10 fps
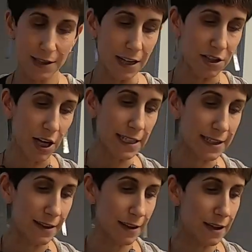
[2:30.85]
such
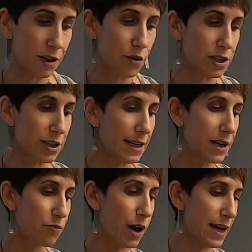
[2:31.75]
as the Christian
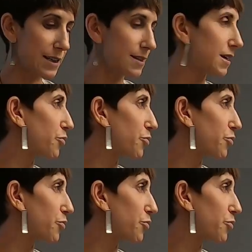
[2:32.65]
Hebraist,